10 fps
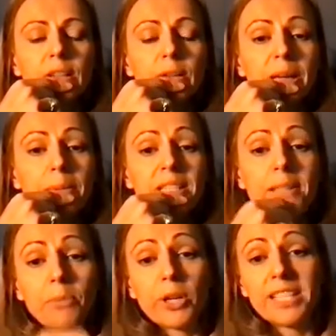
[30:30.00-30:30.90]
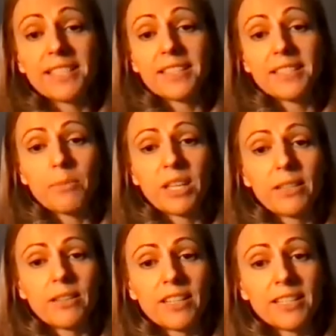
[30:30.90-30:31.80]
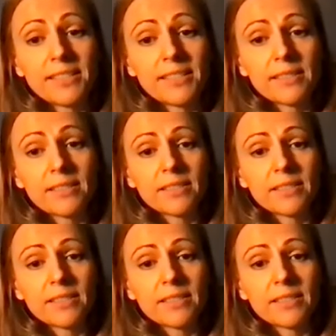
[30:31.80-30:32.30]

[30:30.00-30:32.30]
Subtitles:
Maybe somebody said something nice.